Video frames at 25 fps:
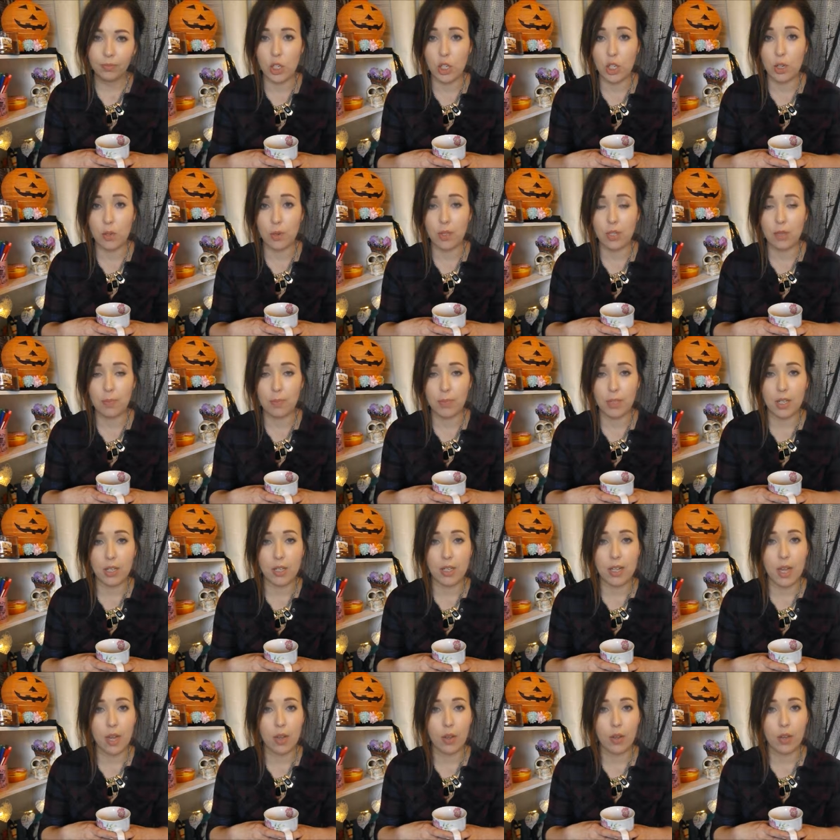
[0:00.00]
Is I'm going to
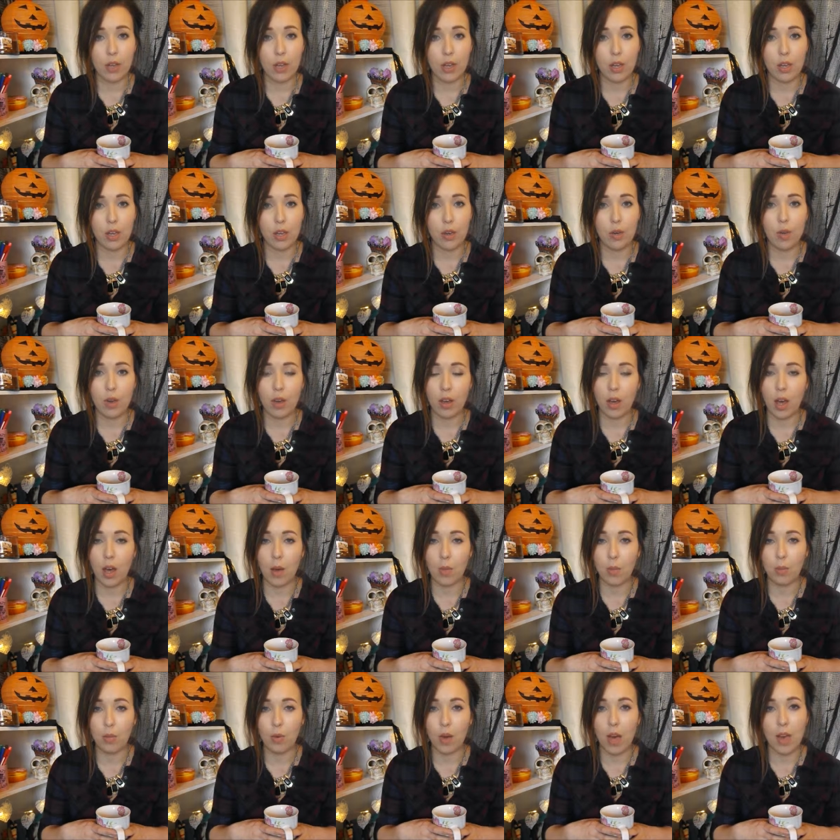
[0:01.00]
tell you a
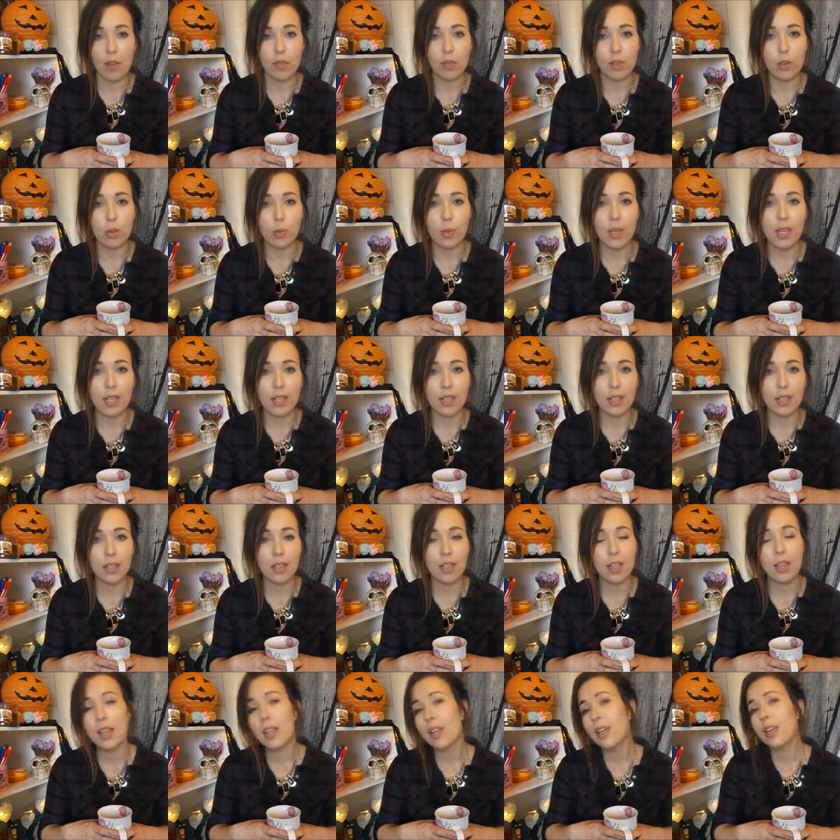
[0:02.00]
couple every week
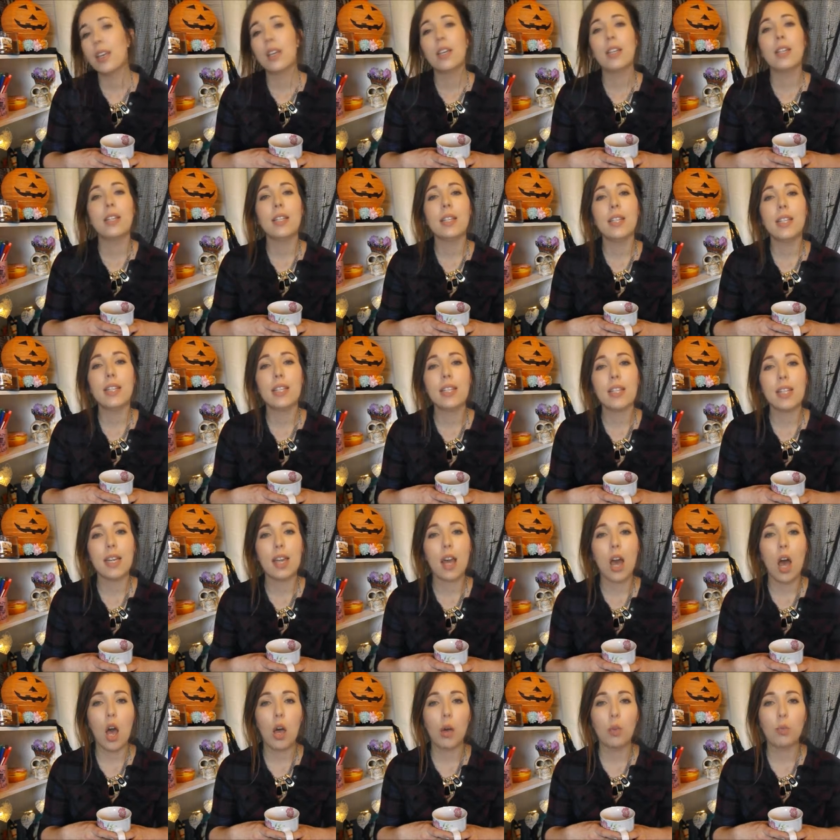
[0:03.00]
leading
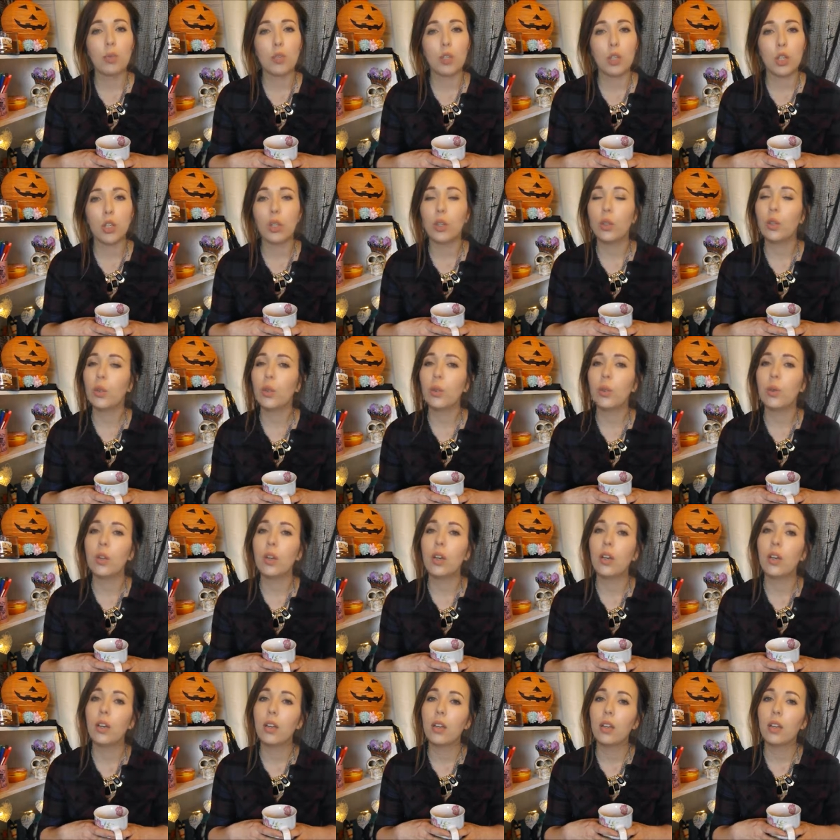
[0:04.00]
up to
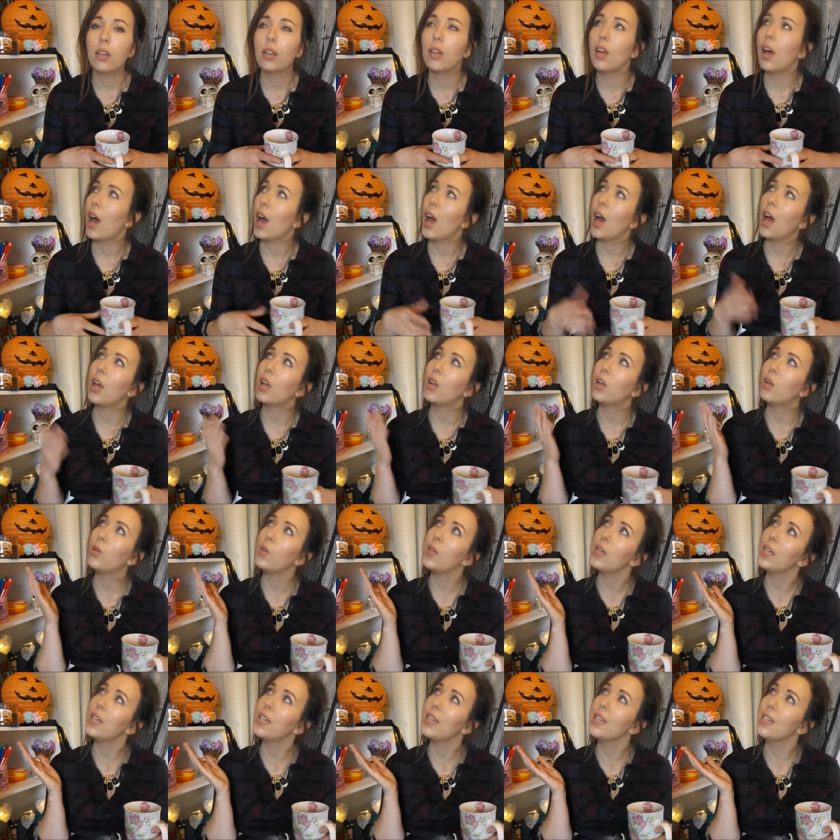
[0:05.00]

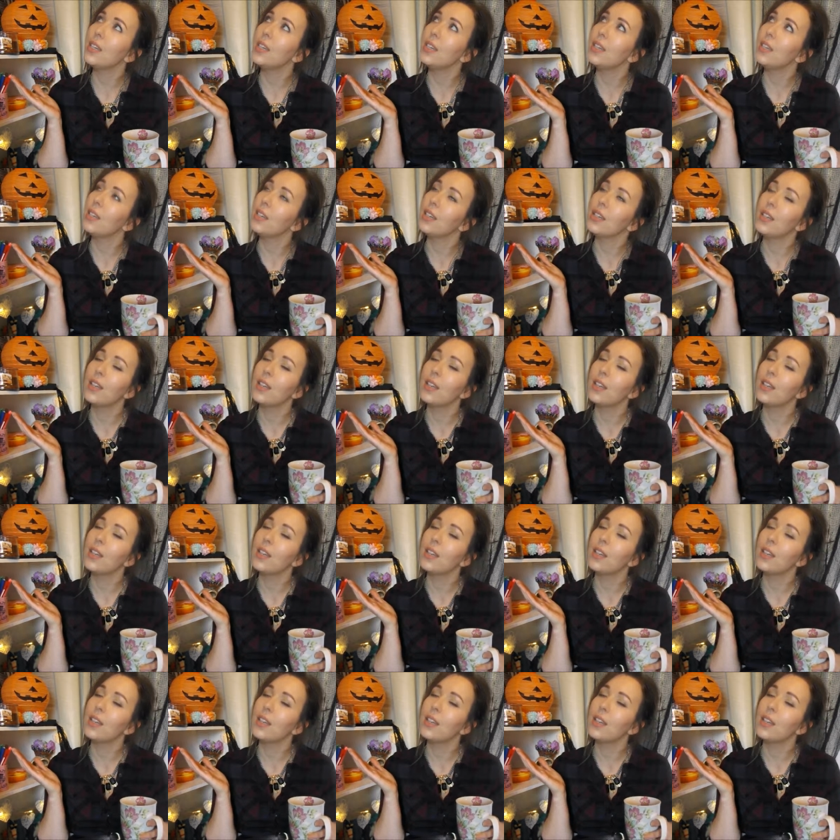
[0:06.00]
Halloween.